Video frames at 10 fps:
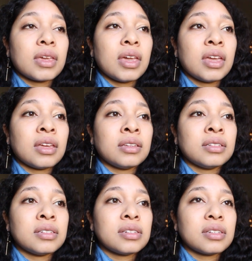
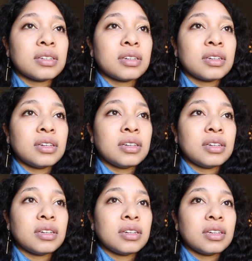And
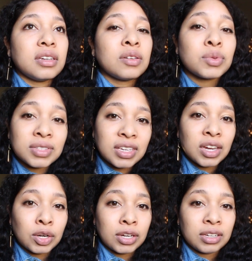it was
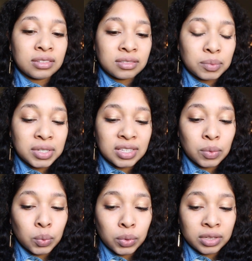scary because I
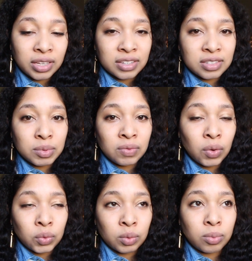really had to be
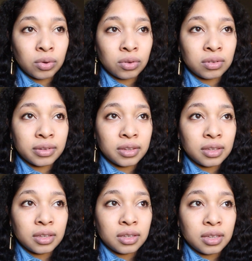vulnerable
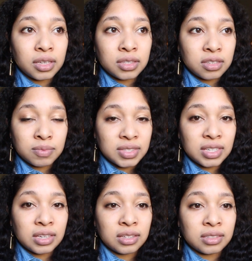in some
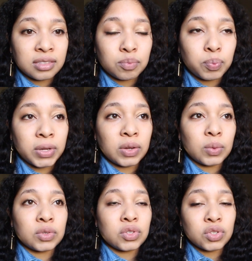scenes, but it
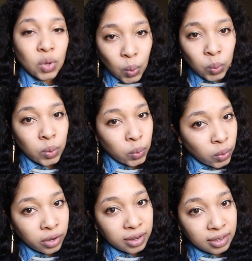was so
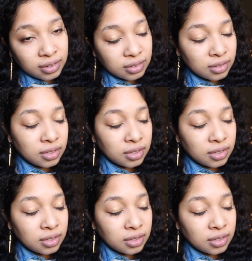rewarding.